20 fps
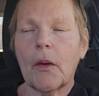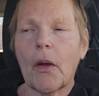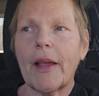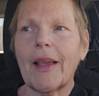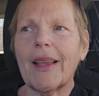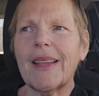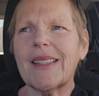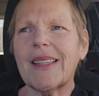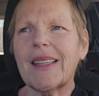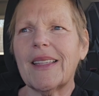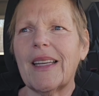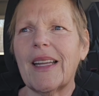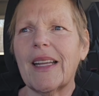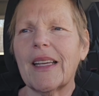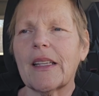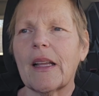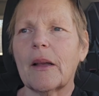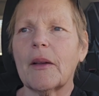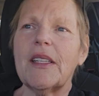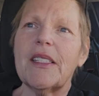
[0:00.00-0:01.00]
I'm
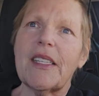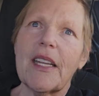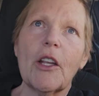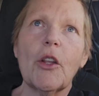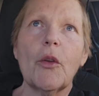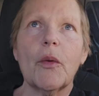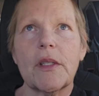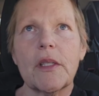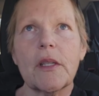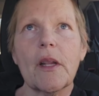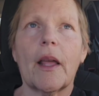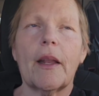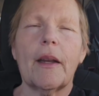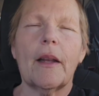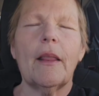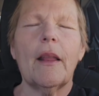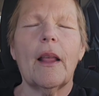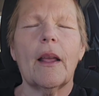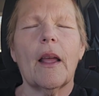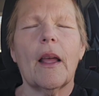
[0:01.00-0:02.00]
going to take you inside.
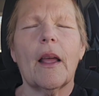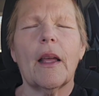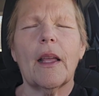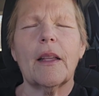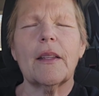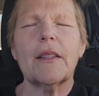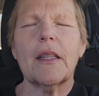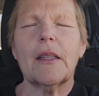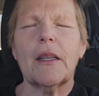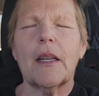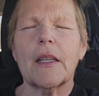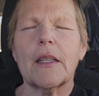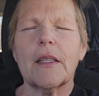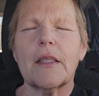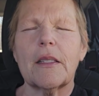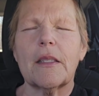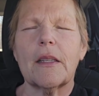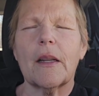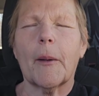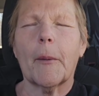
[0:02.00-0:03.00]
And I guess the
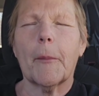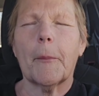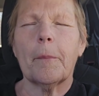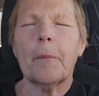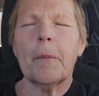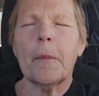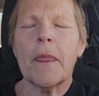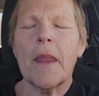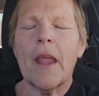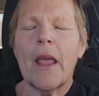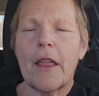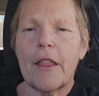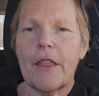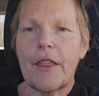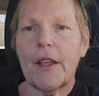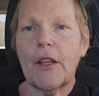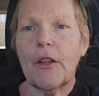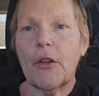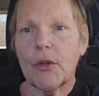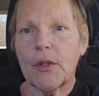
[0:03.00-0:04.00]
next
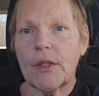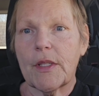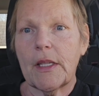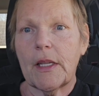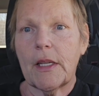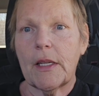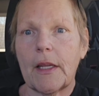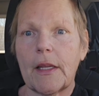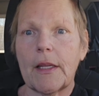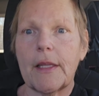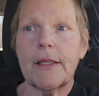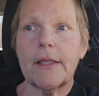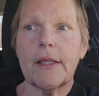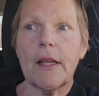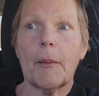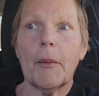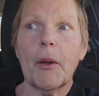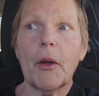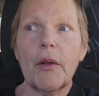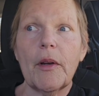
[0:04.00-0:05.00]
thing you'll see is
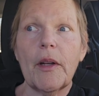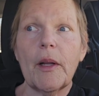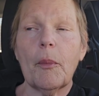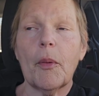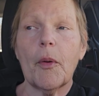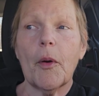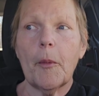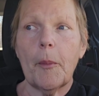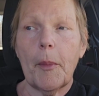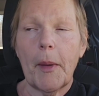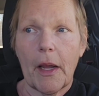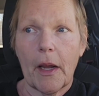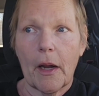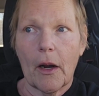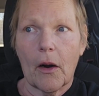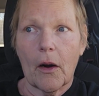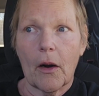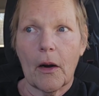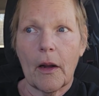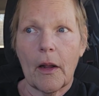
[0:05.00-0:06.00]
I'm going to
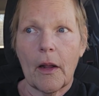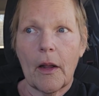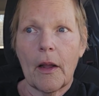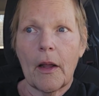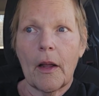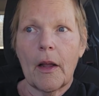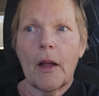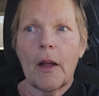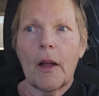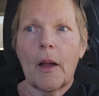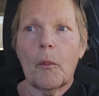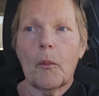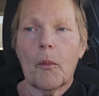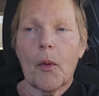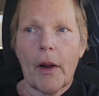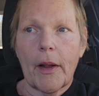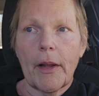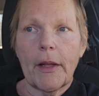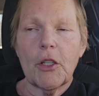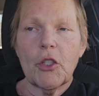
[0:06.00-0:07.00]
prepare
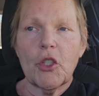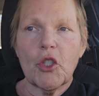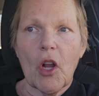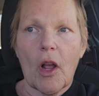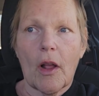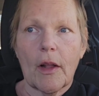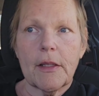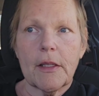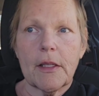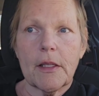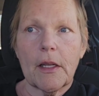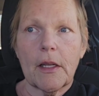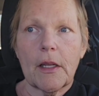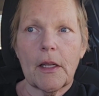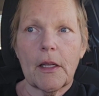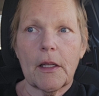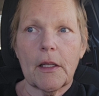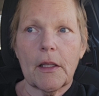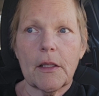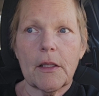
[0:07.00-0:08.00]
Bryan
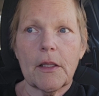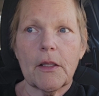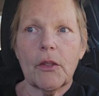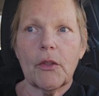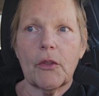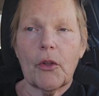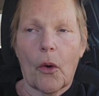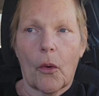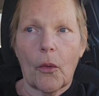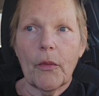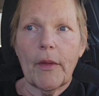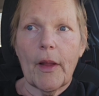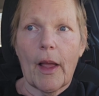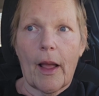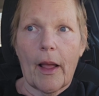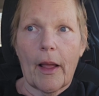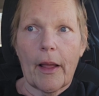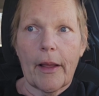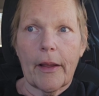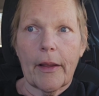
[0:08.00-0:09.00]
Johnson's Don't
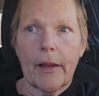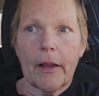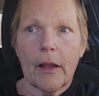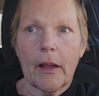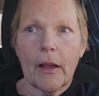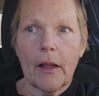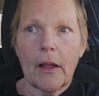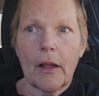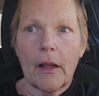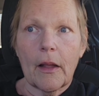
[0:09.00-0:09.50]
Die